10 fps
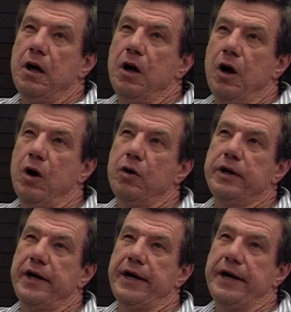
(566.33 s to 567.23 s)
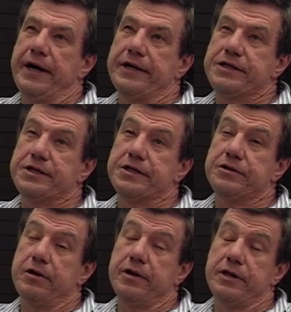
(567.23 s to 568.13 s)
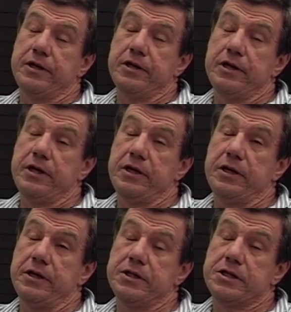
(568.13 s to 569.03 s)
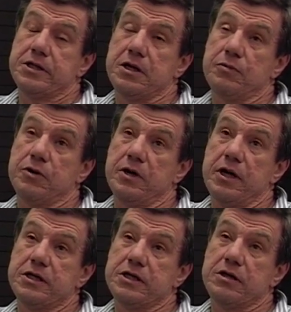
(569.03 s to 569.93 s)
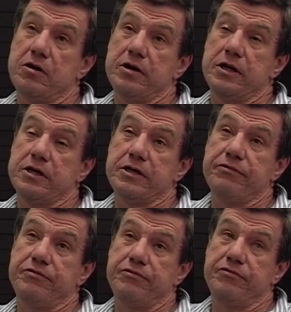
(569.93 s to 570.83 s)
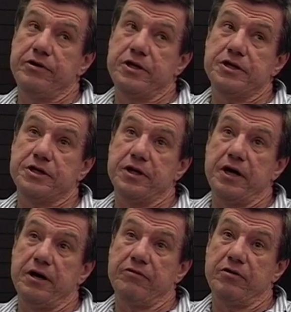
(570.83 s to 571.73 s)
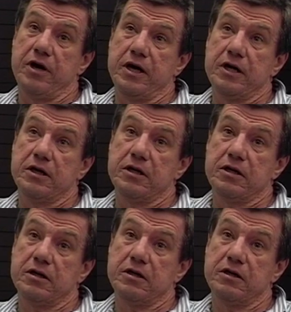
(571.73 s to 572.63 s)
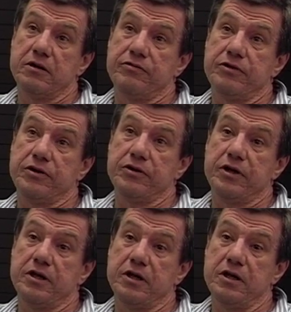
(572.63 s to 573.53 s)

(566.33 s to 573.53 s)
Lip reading: Okay, I started in the summer. I started as I finished at AFI. I figured that